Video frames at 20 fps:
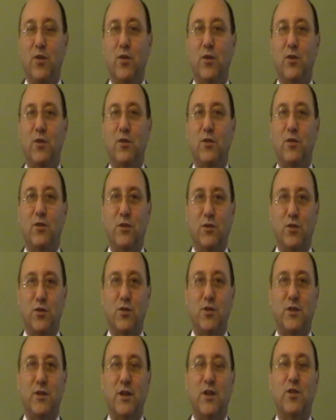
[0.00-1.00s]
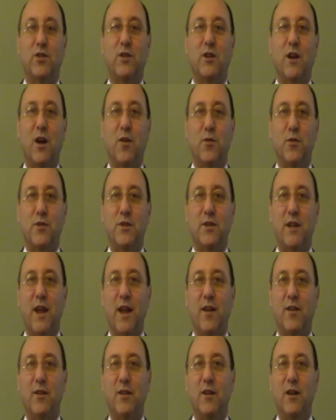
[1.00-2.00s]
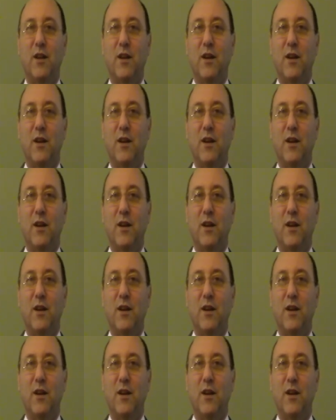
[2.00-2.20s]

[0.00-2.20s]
your jurisdiction, other state,